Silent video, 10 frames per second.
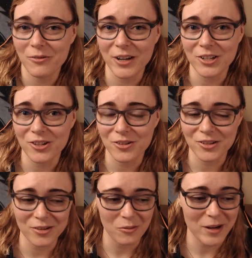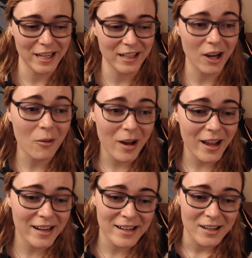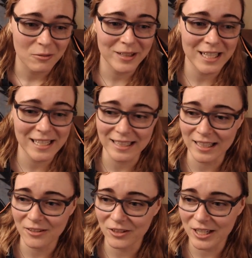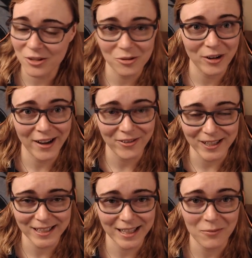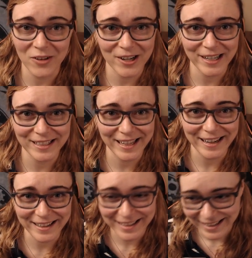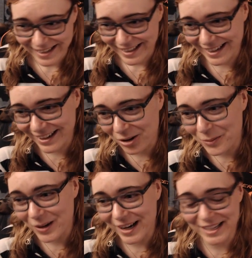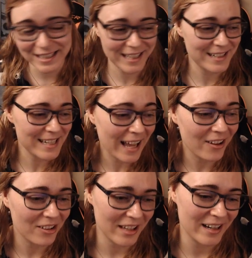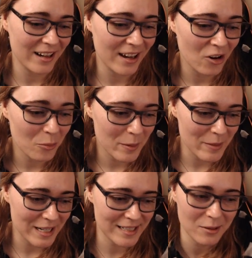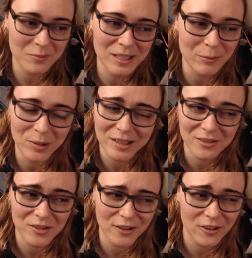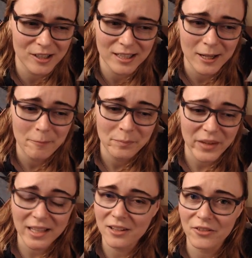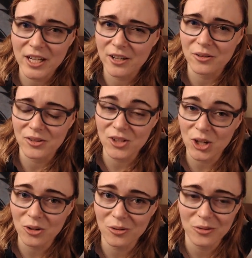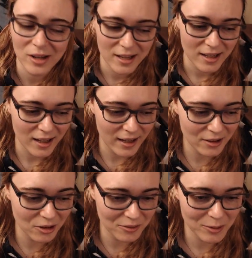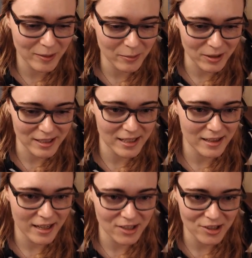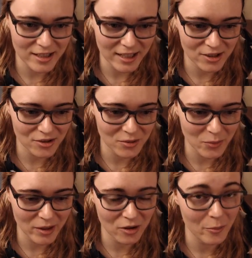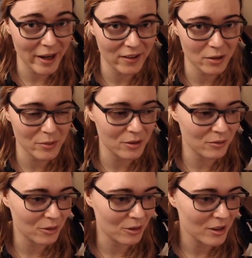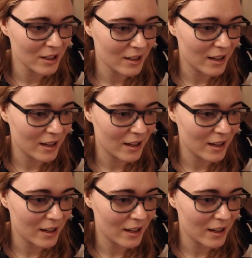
new adventures we can go on with these lovely new graphics. I'm very excited. I hope you guys can tell, and I hope it makes some semblance of difference in the videos too. I don't know if you'll be able to see the HD textures, but oh man, they're beautiful.